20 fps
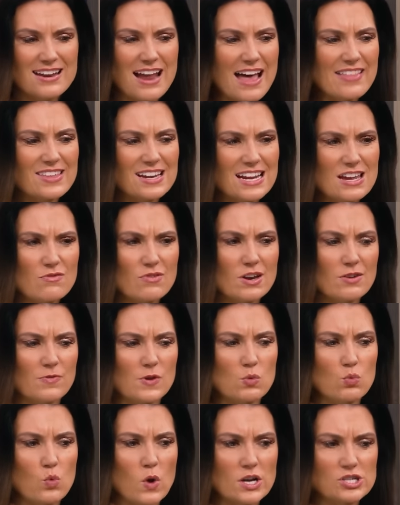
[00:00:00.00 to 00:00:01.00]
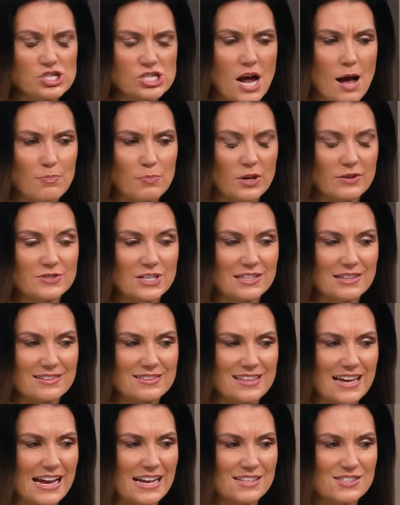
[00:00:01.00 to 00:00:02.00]
Not that even if he was shoplifting,
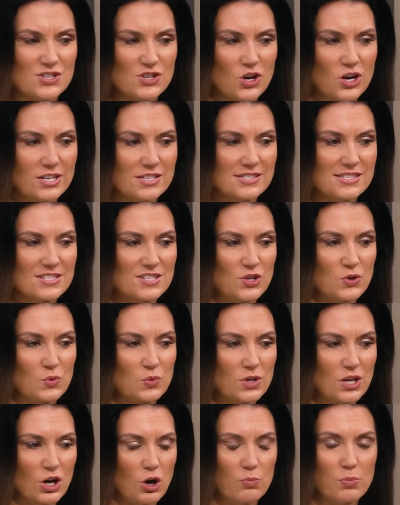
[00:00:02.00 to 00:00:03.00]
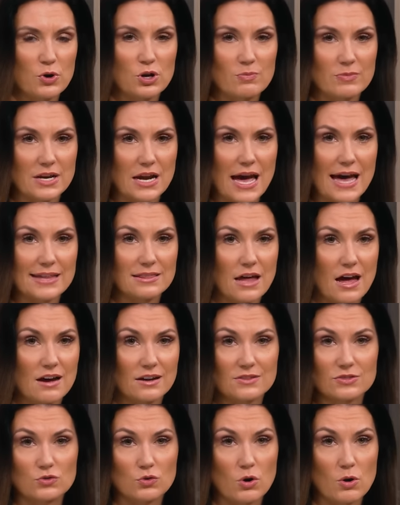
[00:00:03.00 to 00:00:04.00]
that the answer is to, you know, put him in a
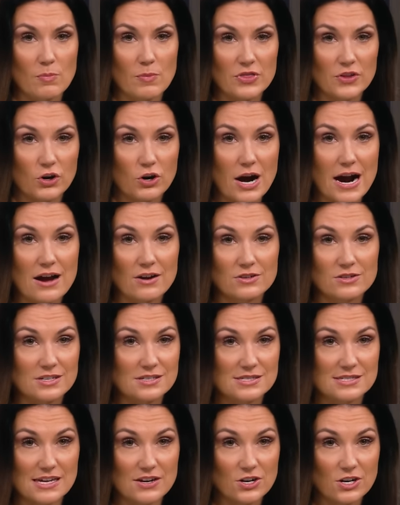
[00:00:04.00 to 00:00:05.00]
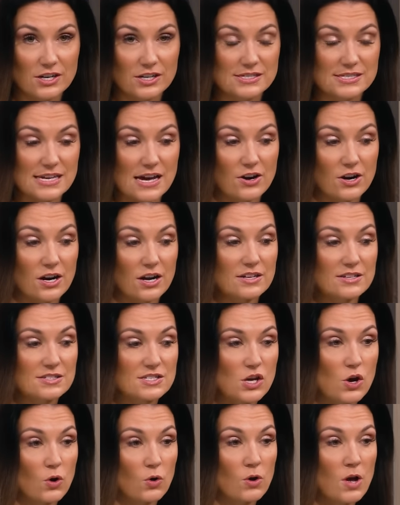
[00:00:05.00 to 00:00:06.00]
headlock and throw him on the ground, et cetera, et cetera.
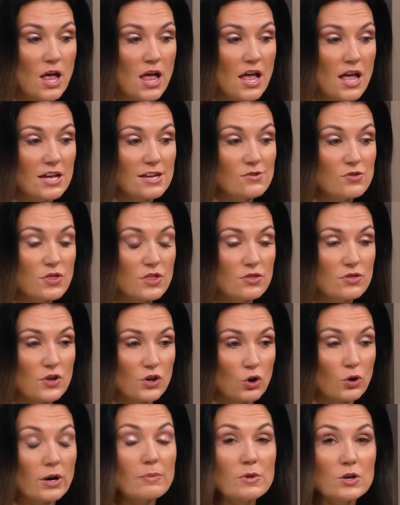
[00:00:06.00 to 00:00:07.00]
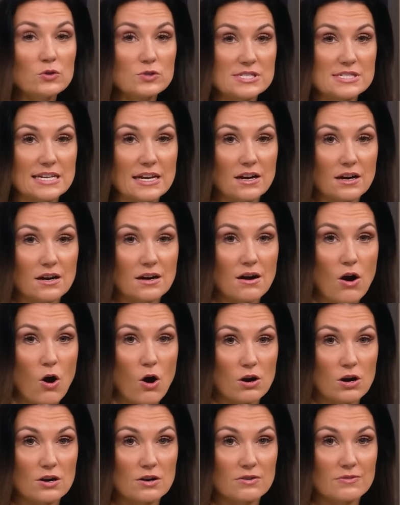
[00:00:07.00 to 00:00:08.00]
So the criminals here
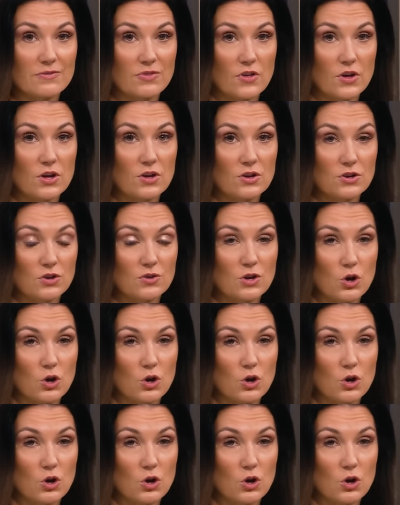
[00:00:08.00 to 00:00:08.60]
are the